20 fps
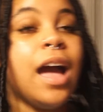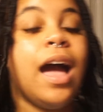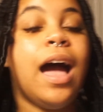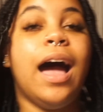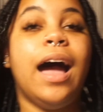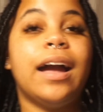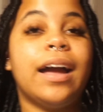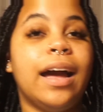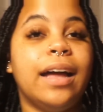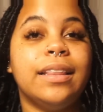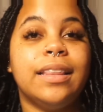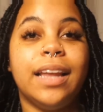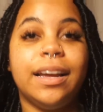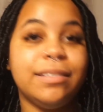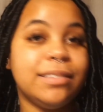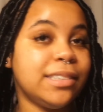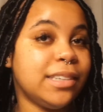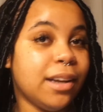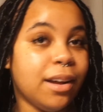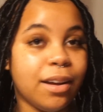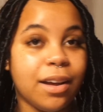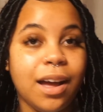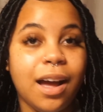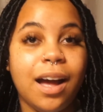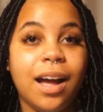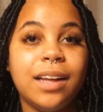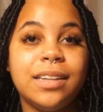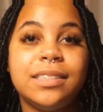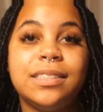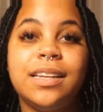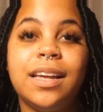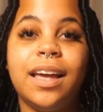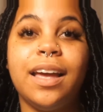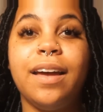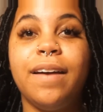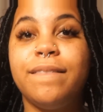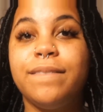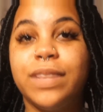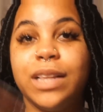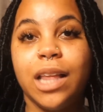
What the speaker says: I got lifestyle content,